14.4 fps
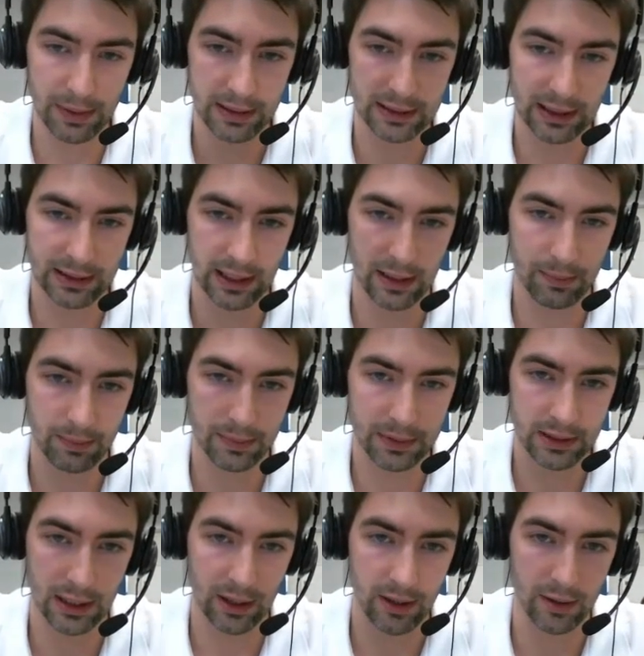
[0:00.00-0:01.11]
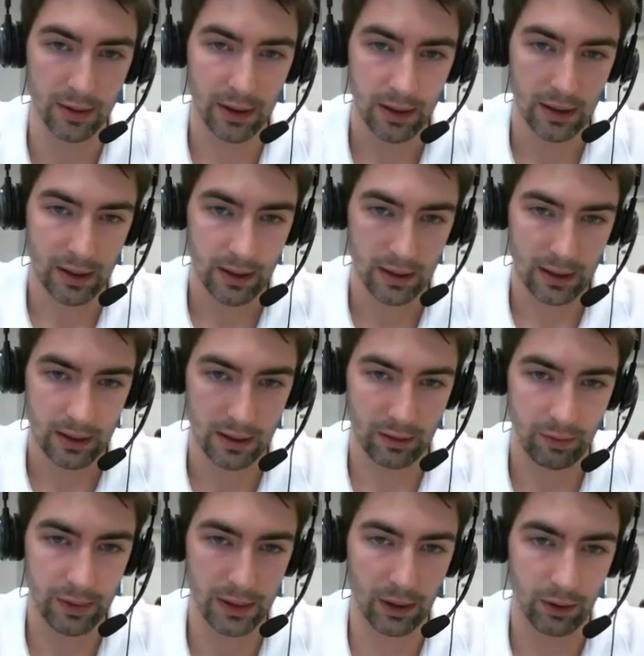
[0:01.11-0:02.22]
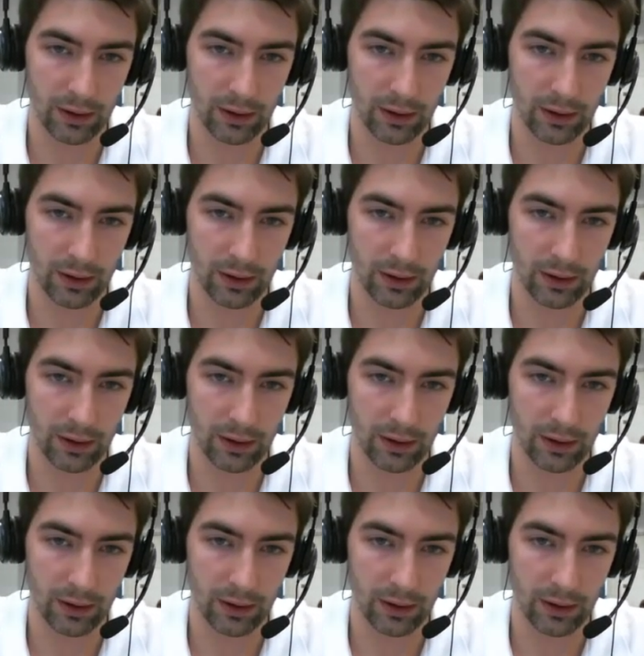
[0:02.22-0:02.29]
been set up. So if we